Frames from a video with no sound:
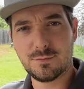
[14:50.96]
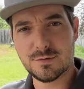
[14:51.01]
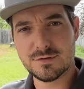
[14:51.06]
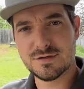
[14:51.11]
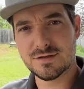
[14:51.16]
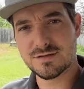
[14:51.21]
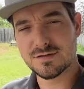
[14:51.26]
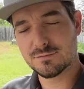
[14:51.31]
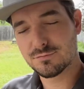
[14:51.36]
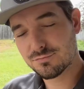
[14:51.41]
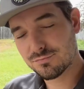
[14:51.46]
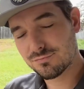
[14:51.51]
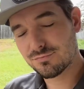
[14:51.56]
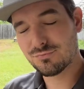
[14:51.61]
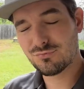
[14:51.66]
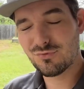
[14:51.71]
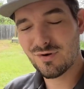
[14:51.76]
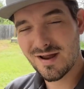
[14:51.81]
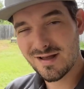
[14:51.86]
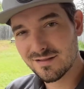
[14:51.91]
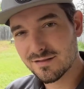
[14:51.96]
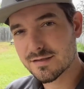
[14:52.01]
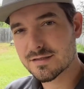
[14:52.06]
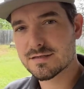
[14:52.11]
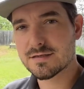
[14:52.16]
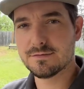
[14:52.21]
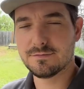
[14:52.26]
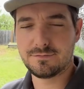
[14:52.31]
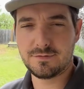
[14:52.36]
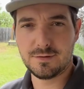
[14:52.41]
which is a
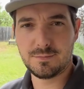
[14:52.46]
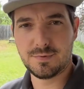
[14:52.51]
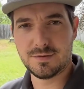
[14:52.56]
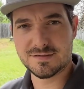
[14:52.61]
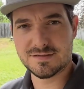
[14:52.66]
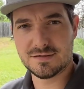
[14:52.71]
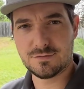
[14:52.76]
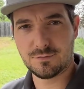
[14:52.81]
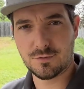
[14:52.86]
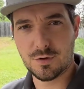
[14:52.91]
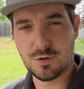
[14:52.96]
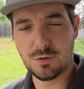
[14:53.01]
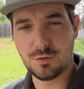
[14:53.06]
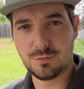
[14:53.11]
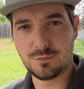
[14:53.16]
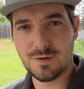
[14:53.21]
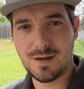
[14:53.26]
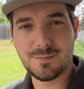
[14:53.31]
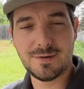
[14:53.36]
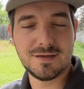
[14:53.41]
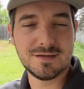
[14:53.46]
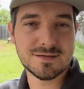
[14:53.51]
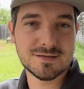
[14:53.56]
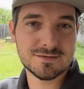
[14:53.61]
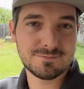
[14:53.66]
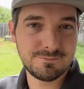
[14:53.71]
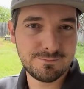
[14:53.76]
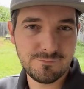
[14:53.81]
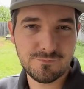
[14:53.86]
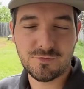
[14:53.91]
relatively busy road. I mean,
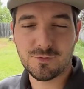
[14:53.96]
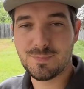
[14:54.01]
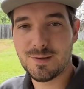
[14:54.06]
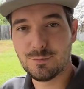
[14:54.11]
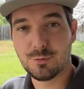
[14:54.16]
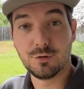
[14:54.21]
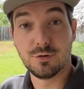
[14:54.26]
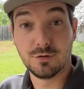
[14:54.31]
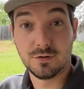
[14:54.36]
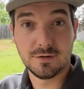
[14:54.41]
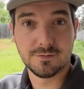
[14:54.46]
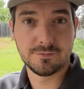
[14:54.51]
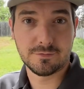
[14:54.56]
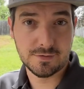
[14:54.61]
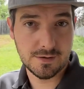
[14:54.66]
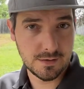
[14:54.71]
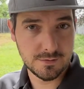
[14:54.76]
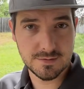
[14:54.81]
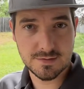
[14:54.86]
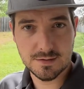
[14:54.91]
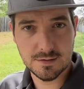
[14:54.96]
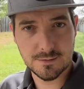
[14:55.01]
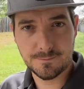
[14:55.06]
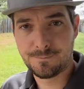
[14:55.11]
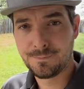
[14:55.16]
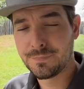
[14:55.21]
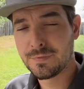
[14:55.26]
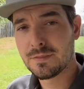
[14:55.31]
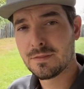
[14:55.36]
it's for people who live around here.